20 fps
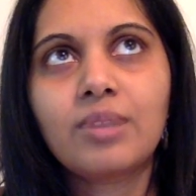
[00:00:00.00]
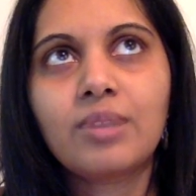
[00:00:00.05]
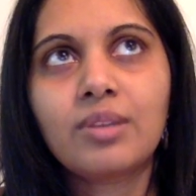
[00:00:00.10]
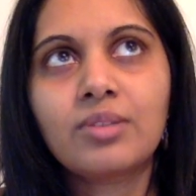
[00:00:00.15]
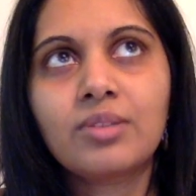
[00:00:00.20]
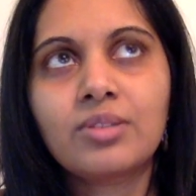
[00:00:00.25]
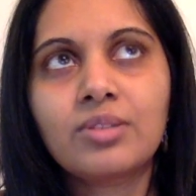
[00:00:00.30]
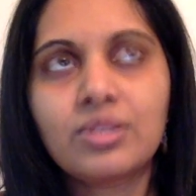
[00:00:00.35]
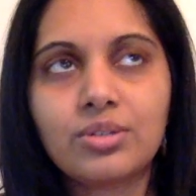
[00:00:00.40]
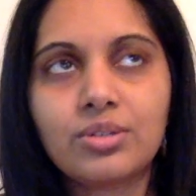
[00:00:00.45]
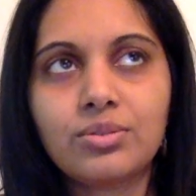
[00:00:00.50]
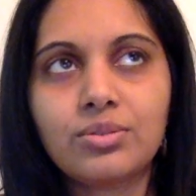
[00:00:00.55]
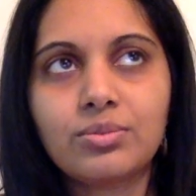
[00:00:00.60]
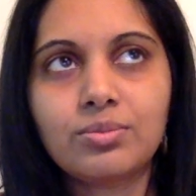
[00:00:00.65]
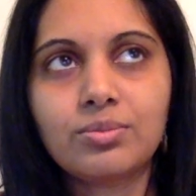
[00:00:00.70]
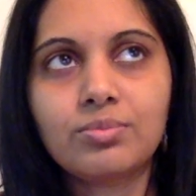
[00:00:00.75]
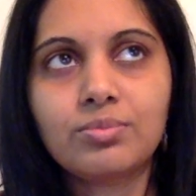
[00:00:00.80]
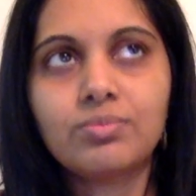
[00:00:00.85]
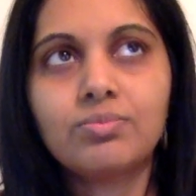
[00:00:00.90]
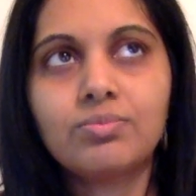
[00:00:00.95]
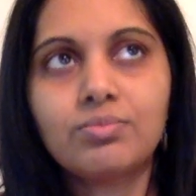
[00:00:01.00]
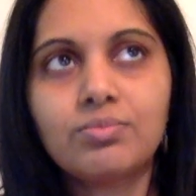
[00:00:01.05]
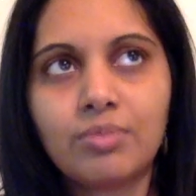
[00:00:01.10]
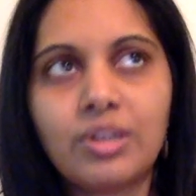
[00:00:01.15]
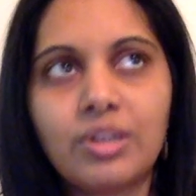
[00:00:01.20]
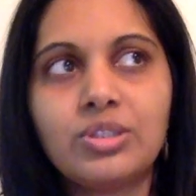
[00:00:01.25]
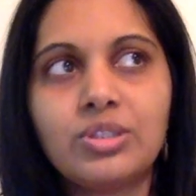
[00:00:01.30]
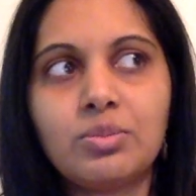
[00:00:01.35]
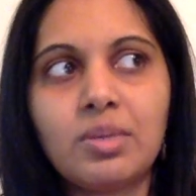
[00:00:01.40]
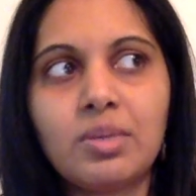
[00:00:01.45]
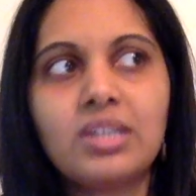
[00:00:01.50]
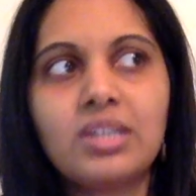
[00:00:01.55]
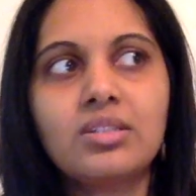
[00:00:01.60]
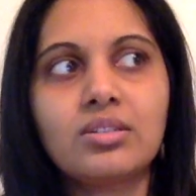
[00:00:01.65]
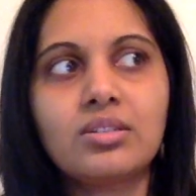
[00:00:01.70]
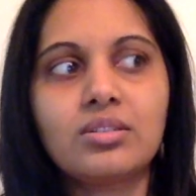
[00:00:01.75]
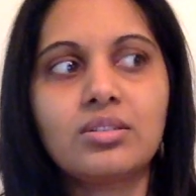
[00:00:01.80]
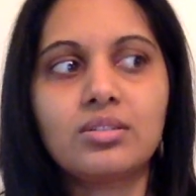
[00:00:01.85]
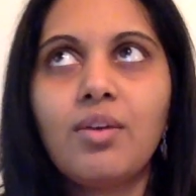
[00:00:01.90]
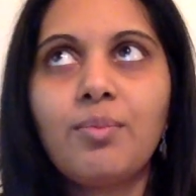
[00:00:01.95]
so
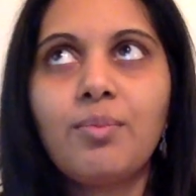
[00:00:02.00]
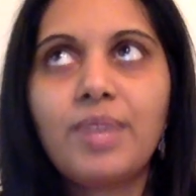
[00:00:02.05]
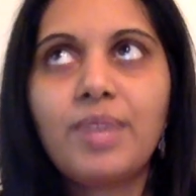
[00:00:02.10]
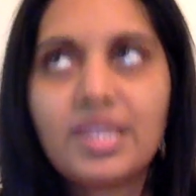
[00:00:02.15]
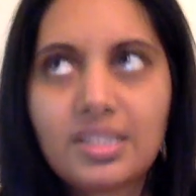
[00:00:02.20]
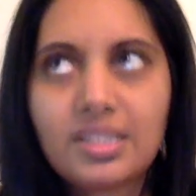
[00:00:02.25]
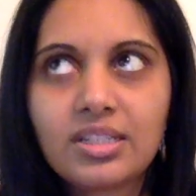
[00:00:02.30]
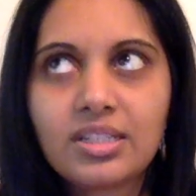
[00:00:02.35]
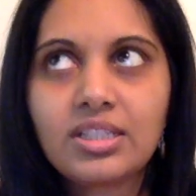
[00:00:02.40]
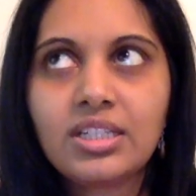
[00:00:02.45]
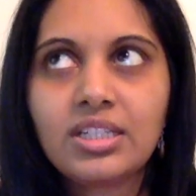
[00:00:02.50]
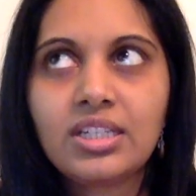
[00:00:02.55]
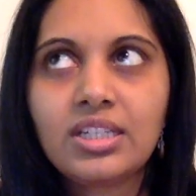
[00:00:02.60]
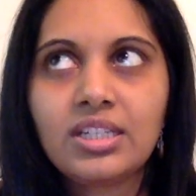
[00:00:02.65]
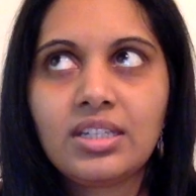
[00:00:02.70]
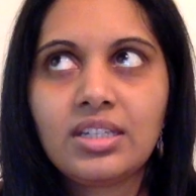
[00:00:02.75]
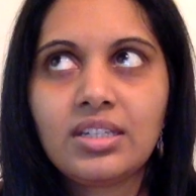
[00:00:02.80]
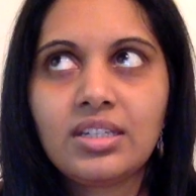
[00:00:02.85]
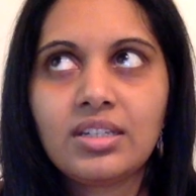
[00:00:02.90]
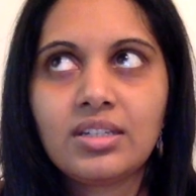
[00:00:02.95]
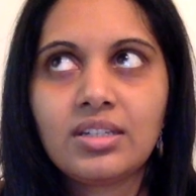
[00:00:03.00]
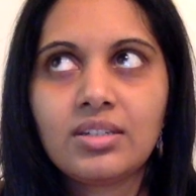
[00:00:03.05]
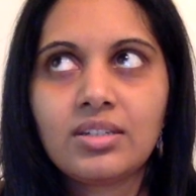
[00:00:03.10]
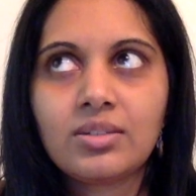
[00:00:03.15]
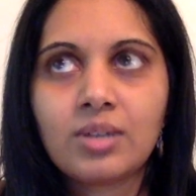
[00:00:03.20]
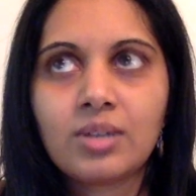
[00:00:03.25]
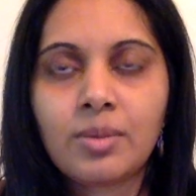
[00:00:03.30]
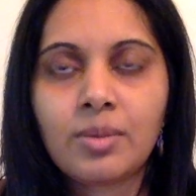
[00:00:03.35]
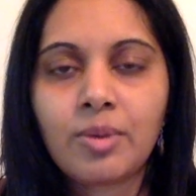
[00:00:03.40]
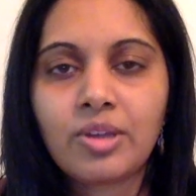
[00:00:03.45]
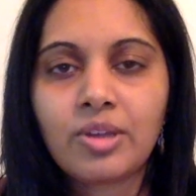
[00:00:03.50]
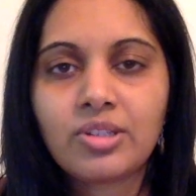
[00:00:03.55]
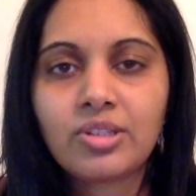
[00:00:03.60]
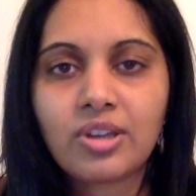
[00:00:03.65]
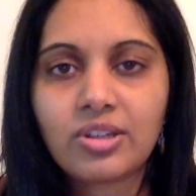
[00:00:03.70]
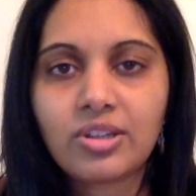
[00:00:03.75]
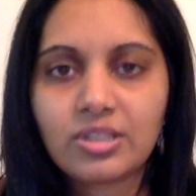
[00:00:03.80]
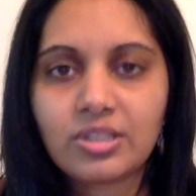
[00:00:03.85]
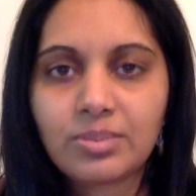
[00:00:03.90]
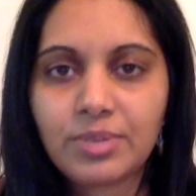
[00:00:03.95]
monumental. Basically, upon
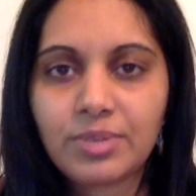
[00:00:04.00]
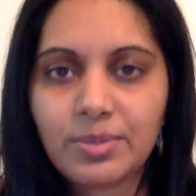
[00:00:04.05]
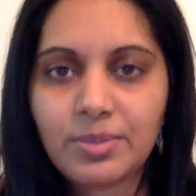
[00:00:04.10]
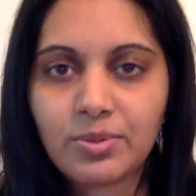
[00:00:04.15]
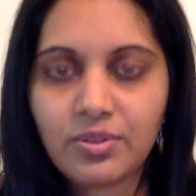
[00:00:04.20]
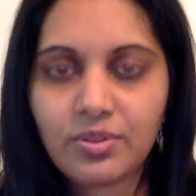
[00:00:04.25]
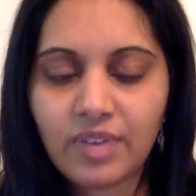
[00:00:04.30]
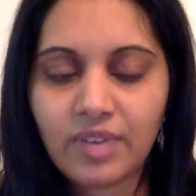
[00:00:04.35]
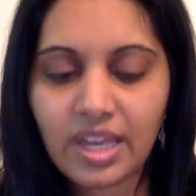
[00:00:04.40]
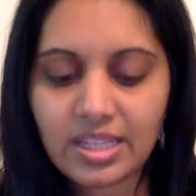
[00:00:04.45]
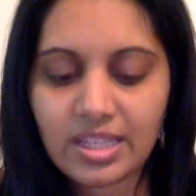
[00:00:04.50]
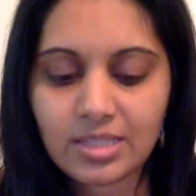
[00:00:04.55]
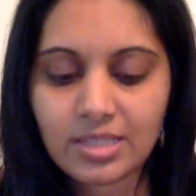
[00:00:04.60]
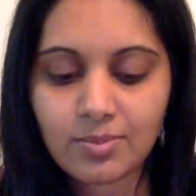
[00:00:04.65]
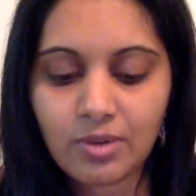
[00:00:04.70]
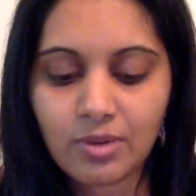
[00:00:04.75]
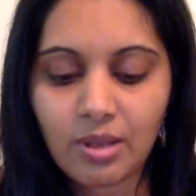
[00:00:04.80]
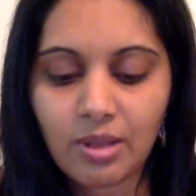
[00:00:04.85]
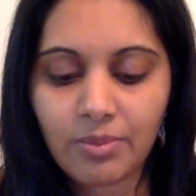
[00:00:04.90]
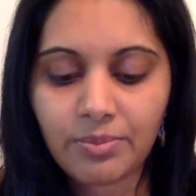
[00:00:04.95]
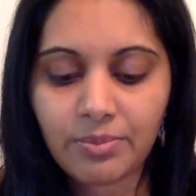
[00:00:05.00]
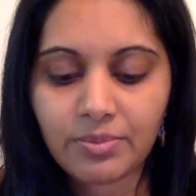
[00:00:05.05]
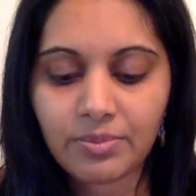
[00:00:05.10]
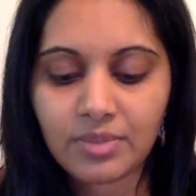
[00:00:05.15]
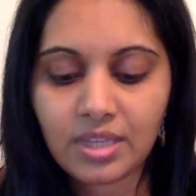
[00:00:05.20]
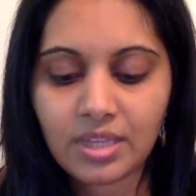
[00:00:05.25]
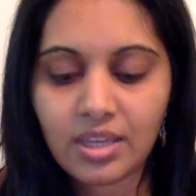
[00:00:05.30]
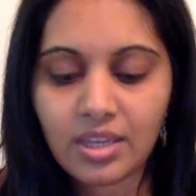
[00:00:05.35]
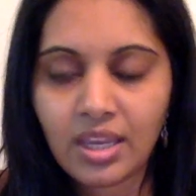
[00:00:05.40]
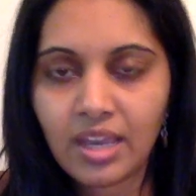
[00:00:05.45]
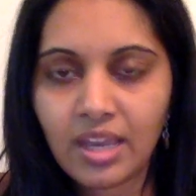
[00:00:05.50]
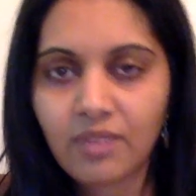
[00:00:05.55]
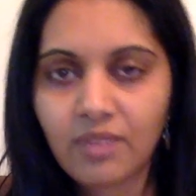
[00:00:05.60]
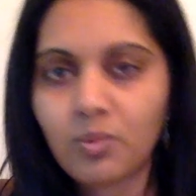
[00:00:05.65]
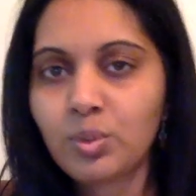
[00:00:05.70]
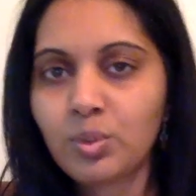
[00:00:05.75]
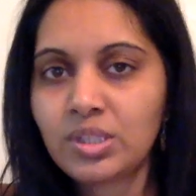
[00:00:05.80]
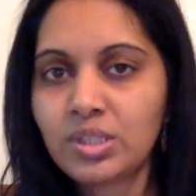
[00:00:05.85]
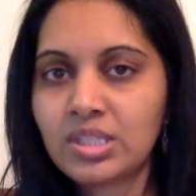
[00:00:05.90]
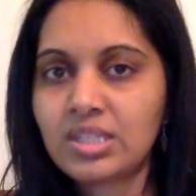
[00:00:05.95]
talking to people who've had this problem, they have
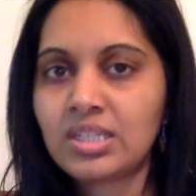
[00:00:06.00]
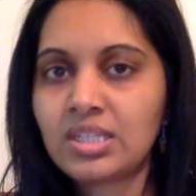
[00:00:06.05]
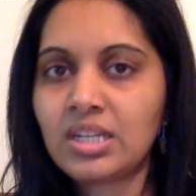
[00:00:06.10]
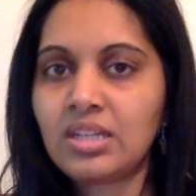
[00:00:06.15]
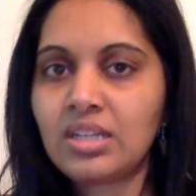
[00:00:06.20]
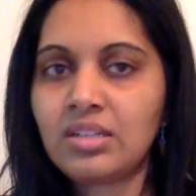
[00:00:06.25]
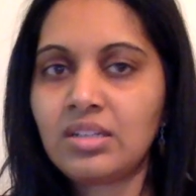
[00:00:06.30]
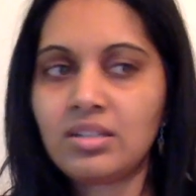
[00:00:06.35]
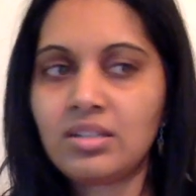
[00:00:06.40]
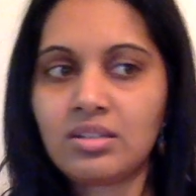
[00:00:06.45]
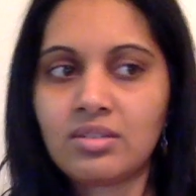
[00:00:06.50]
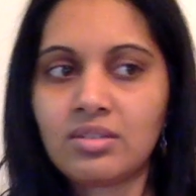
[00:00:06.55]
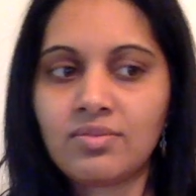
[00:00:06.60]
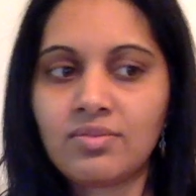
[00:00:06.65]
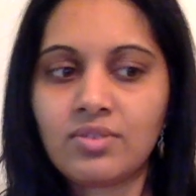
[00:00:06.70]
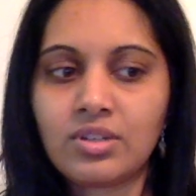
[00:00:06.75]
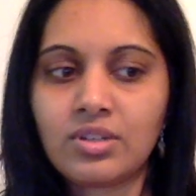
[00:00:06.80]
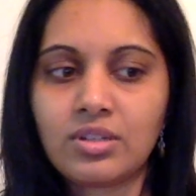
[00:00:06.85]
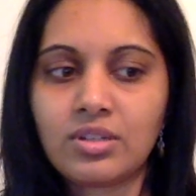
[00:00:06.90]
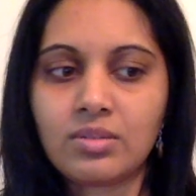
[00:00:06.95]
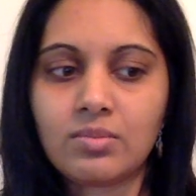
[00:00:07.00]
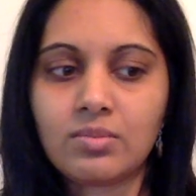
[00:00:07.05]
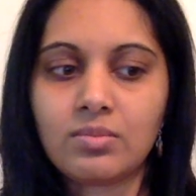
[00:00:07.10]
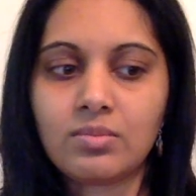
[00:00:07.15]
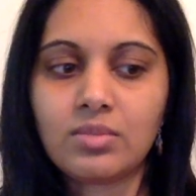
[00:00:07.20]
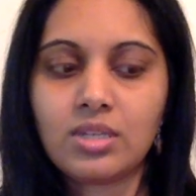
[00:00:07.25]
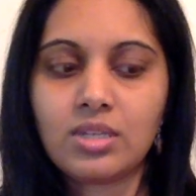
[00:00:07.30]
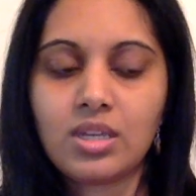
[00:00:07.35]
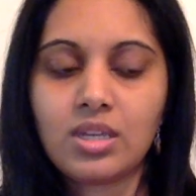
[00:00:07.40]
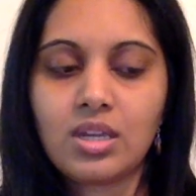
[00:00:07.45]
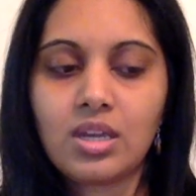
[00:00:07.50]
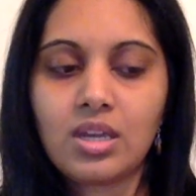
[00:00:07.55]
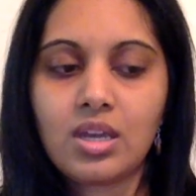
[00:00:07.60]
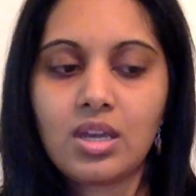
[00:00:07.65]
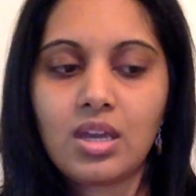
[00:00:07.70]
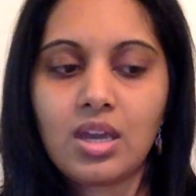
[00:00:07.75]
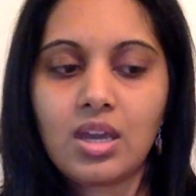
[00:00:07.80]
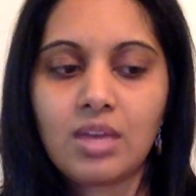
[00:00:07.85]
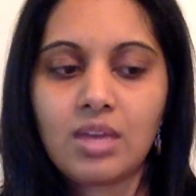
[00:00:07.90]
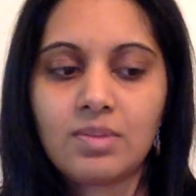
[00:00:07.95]
abstained from
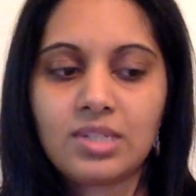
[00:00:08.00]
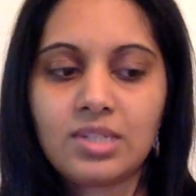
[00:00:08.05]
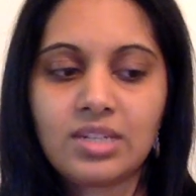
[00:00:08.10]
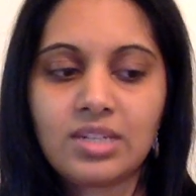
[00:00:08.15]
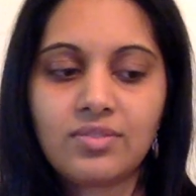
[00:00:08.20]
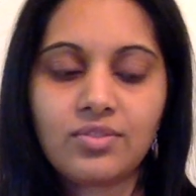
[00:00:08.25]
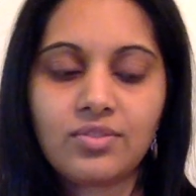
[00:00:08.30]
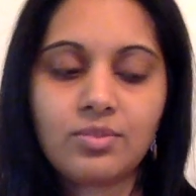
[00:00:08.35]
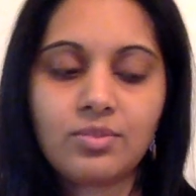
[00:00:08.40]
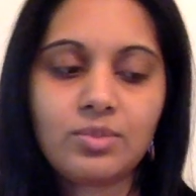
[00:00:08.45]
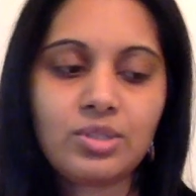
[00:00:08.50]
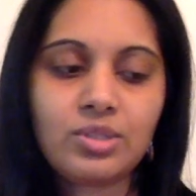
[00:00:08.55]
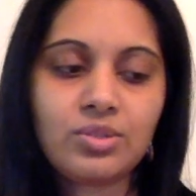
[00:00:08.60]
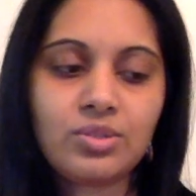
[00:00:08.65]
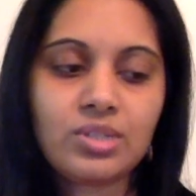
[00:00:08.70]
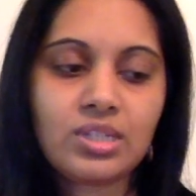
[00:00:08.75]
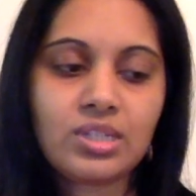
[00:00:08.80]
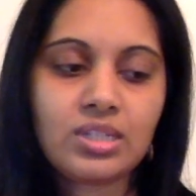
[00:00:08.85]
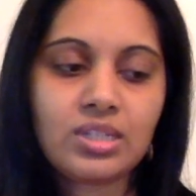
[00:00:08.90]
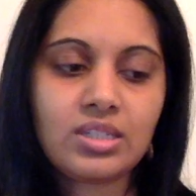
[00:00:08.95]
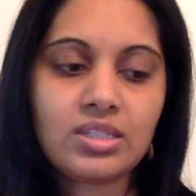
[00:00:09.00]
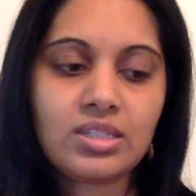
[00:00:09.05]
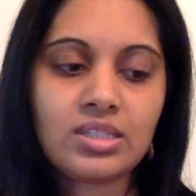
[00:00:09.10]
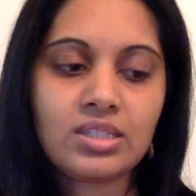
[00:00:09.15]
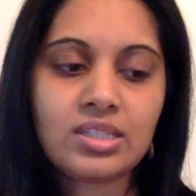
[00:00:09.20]
using